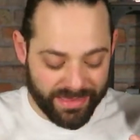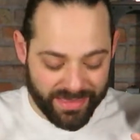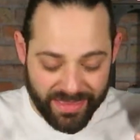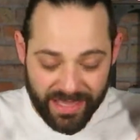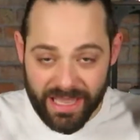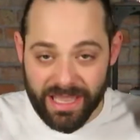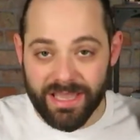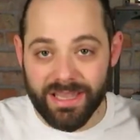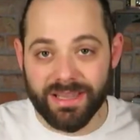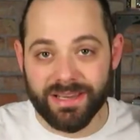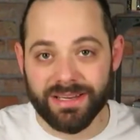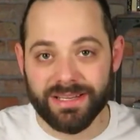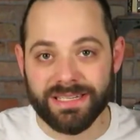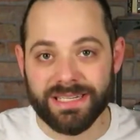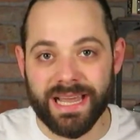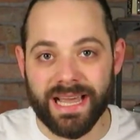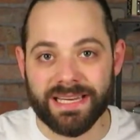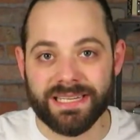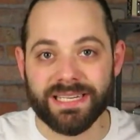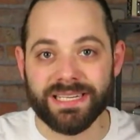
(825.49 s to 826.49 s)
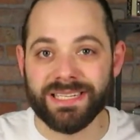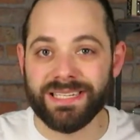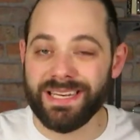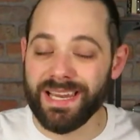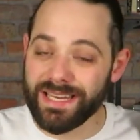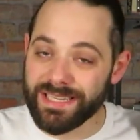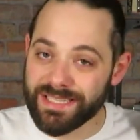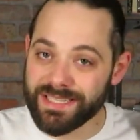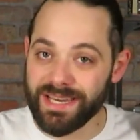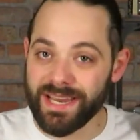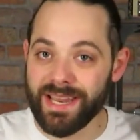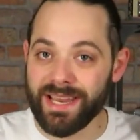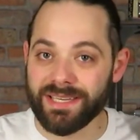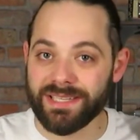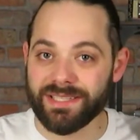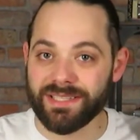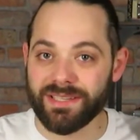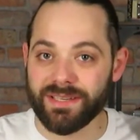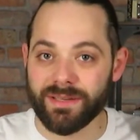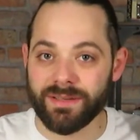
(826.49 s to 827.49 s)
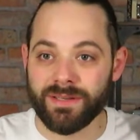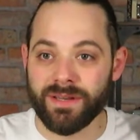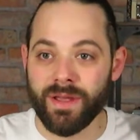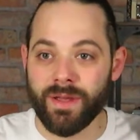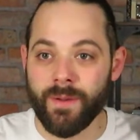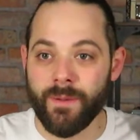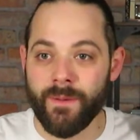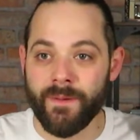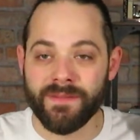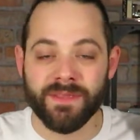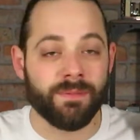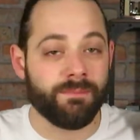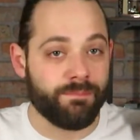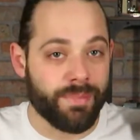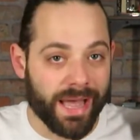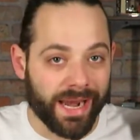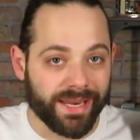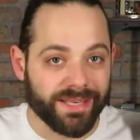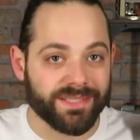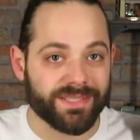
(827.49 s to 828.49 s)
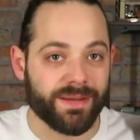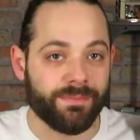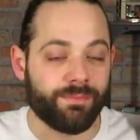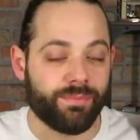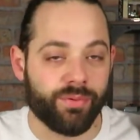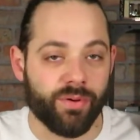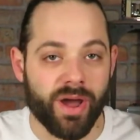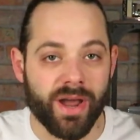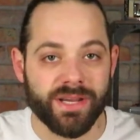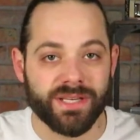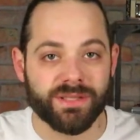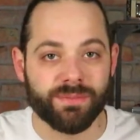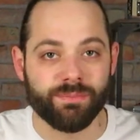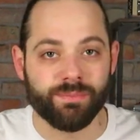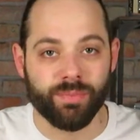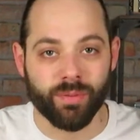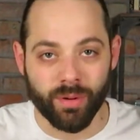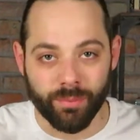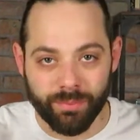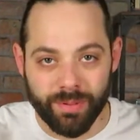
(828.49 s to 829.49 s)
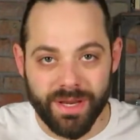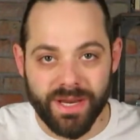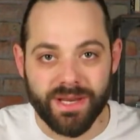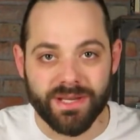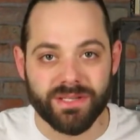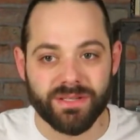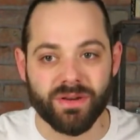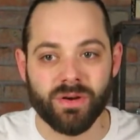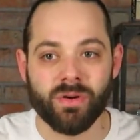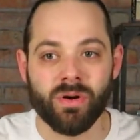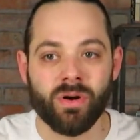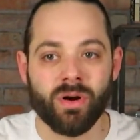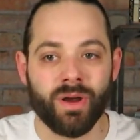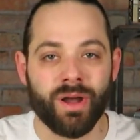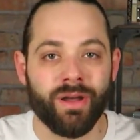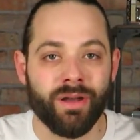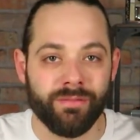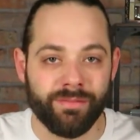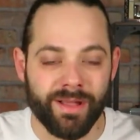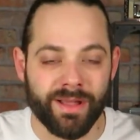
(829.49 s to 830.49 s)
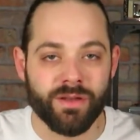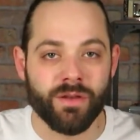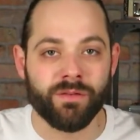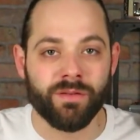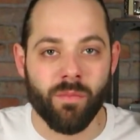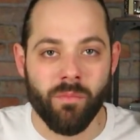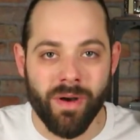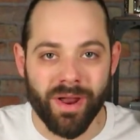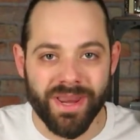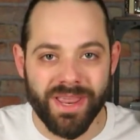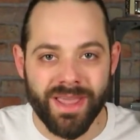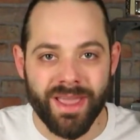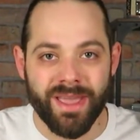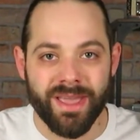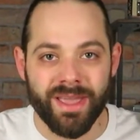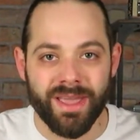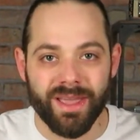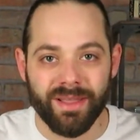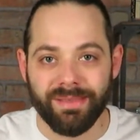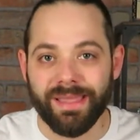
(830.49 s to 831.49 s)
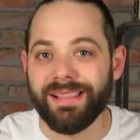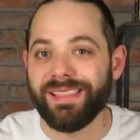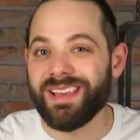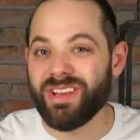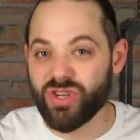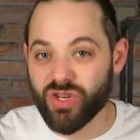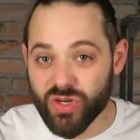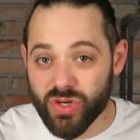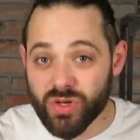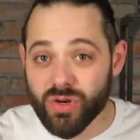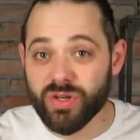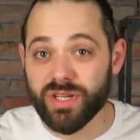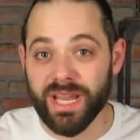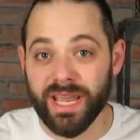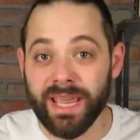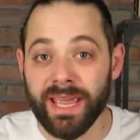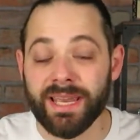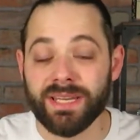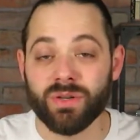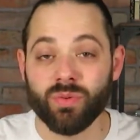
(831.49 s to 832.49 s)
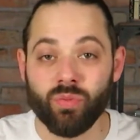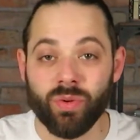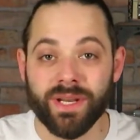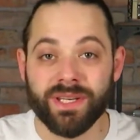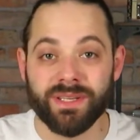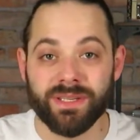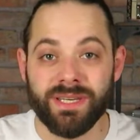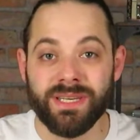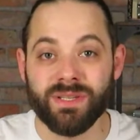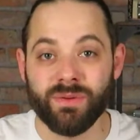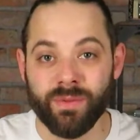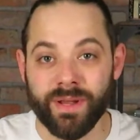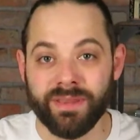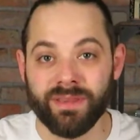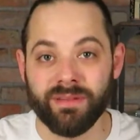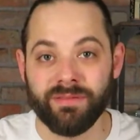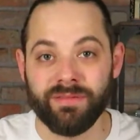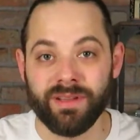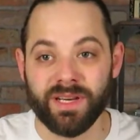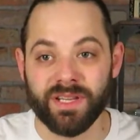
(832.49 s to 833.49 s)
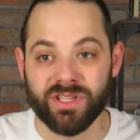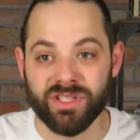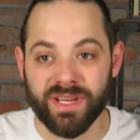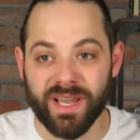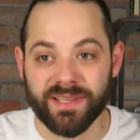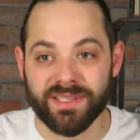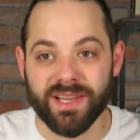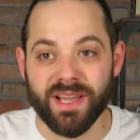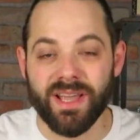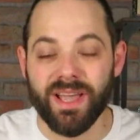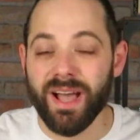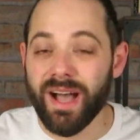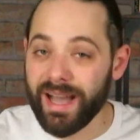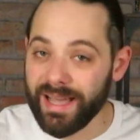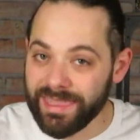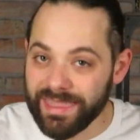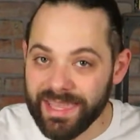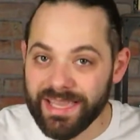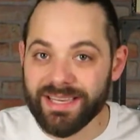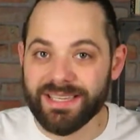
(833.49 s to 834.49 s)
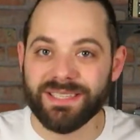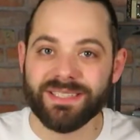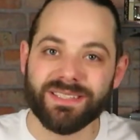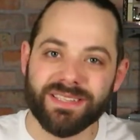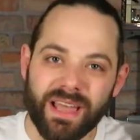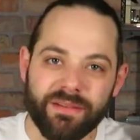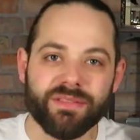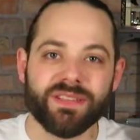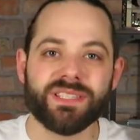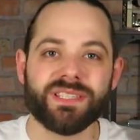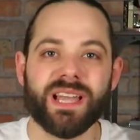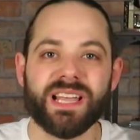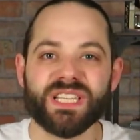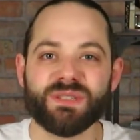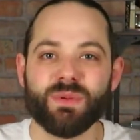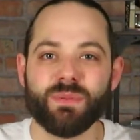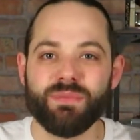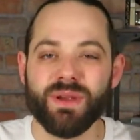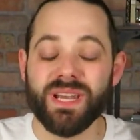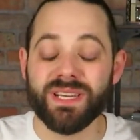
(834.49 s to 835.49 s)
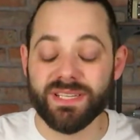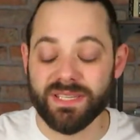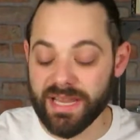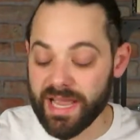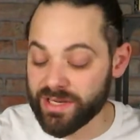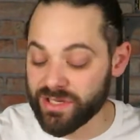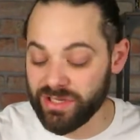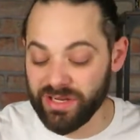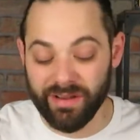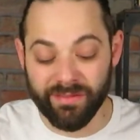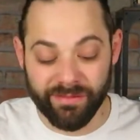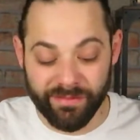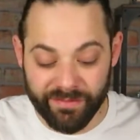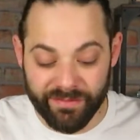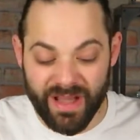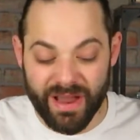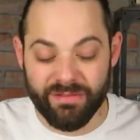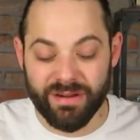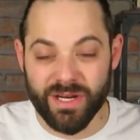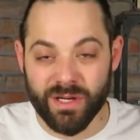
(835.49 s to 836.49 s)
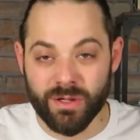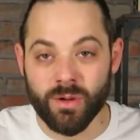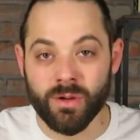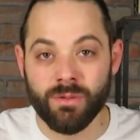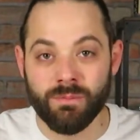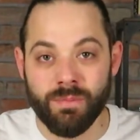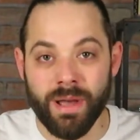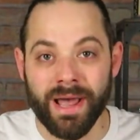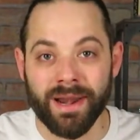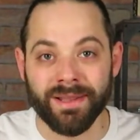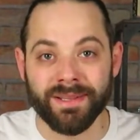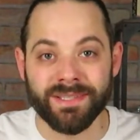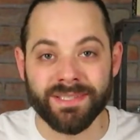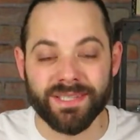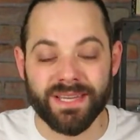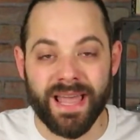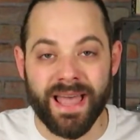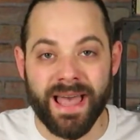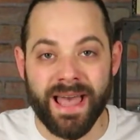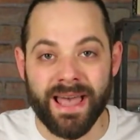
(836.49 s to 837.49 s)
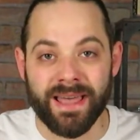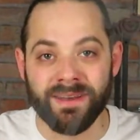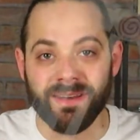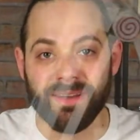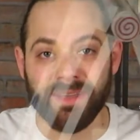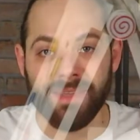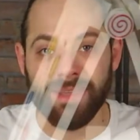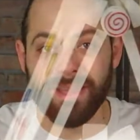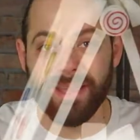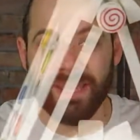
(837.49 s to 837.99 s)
think that this is the balance in price per piece, or value for money, that they should hit with these Winter Village sets. I think 7 cents per piece is actually a very good balance, and